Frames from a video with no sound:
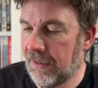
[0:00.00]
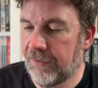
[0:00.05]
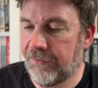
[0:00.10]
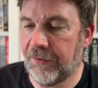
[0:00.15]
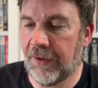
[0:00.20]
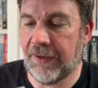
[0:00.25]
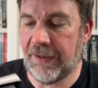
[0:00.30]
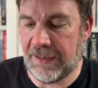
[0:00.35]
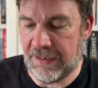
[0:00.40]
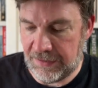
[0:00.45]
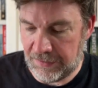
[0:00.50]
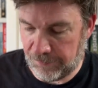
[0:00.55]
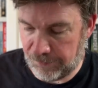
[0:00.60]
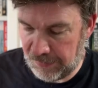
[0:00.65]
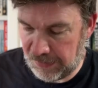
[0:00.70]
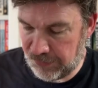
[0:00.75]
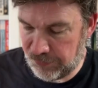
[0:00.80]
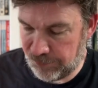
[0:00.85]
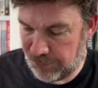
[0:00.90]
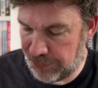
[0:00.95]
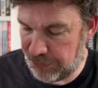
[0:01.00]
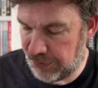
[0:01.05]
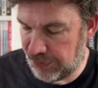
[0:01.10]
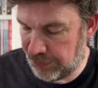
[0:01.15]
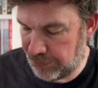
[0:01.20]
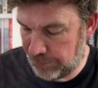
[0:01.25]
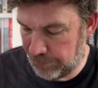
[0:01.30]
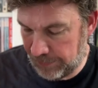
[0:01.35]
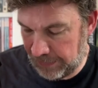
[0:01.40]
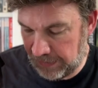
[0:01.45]
So these are both
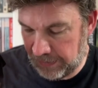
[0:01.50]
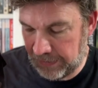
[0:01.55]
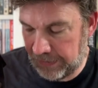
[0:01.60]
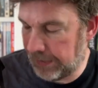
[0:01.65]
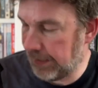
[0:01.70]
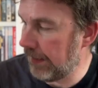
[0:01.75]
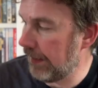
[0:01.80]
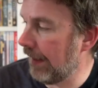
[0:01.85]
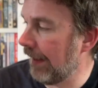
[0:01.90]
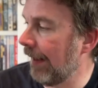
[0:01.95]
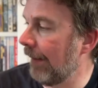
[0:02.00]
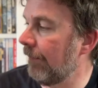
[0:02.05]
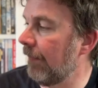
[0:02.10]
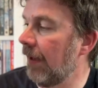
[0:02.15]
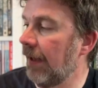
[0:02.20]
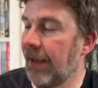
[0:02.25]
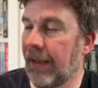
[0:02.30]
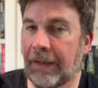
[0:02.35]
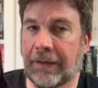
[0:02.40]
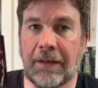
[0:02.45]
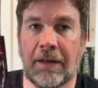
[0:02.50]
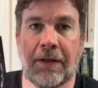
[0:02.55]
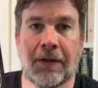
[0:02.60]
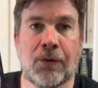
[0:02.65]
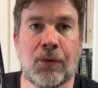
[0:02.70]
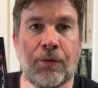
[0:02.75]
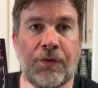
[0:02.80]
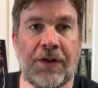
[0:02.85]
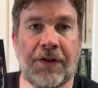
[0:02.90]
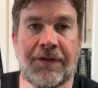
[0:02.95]
produced by um, a guy
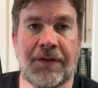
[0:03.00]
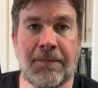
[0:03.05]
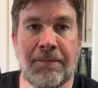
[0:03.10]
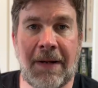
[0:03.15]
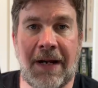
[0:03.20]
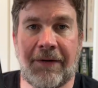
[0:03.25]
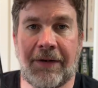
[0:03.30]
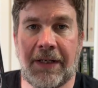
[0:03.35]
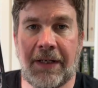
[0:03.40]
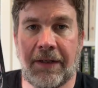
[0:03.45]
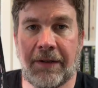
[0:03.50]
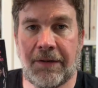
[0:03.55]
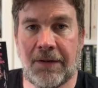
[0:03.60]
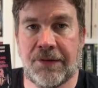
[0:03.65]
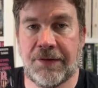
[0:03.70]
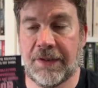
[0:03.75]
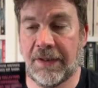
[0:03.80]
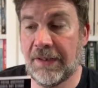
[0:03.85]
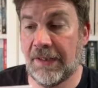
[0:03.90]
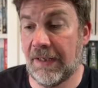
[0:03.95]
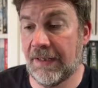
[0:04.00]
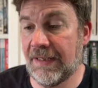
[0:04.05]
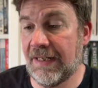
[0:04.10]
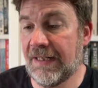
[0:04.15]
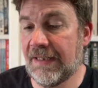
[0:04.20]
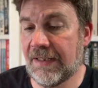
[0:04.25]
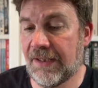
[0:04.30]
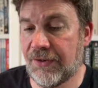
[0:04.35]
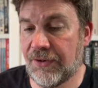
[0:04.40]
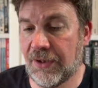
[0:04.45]
called Justin Marriott, who's a, an
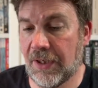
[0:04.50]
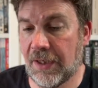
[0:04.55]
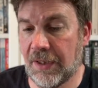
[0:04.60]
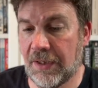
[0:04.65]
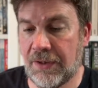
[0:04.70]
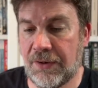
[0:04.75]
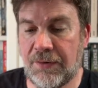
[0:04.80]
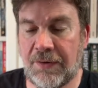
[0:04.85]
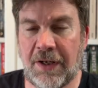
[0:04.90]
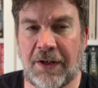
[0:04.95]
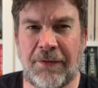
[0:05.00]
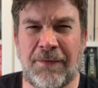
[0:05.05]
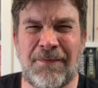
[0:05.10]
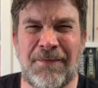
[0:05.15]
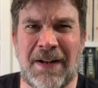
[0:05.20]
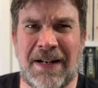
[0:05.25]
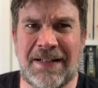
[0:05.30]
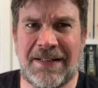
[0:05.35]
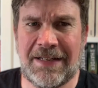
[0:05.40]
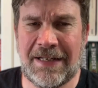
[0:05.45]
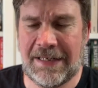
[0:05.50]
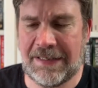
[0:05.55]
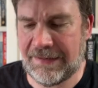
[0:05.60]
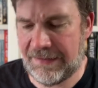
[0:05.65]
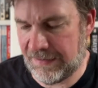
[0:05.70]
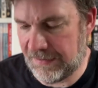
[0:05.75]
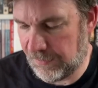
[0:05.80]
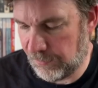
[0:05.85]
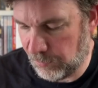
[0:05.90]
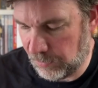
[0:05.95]
English guy who does
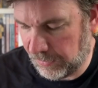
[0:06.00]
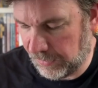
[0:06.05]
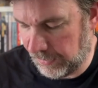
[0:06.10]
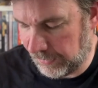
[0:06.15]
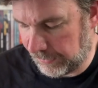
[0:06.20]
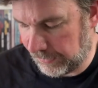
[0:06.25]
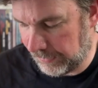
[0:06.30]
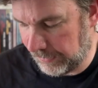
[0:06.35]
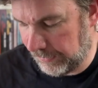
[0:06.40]
fantastic work.